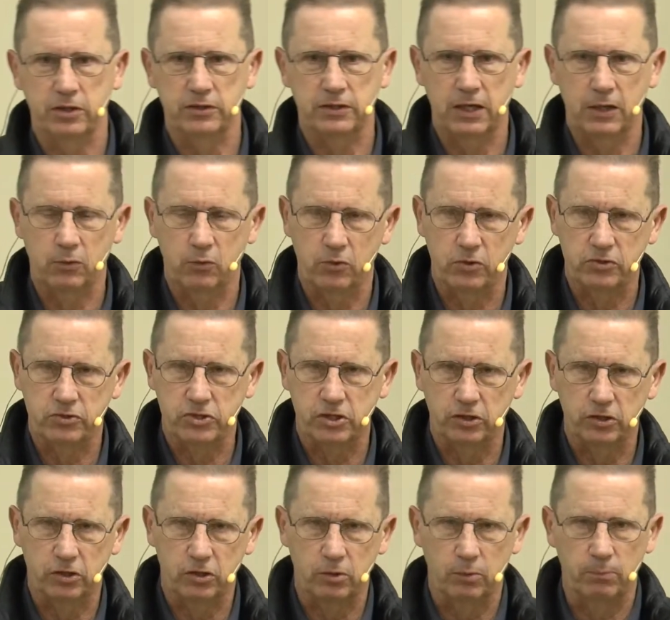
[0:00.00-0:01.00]
and there was a
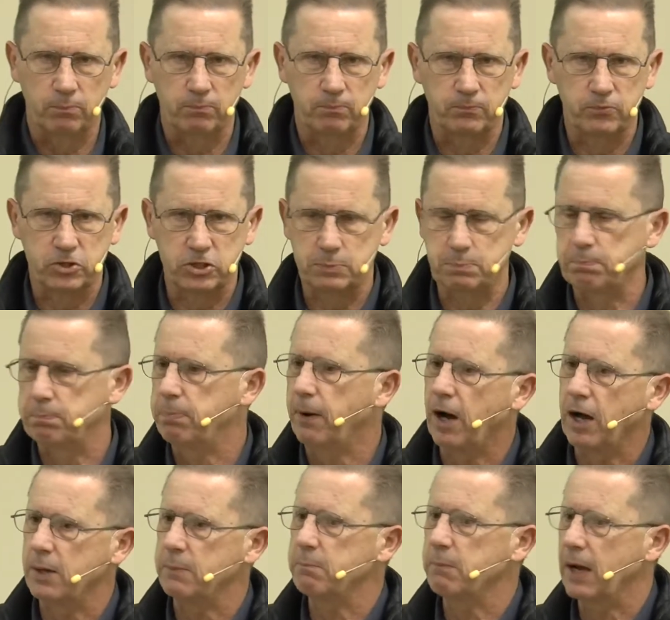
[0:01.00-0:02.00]
little
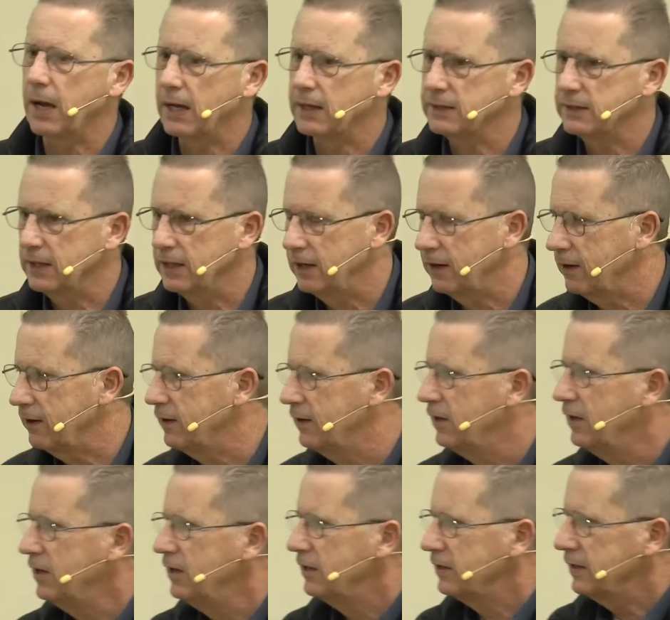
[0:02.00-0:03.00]
spot back there
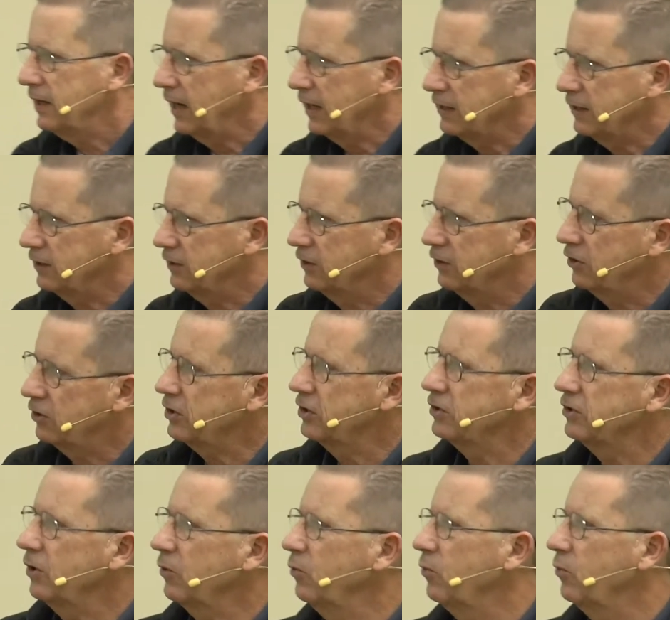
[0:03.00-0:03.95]
that I could look at the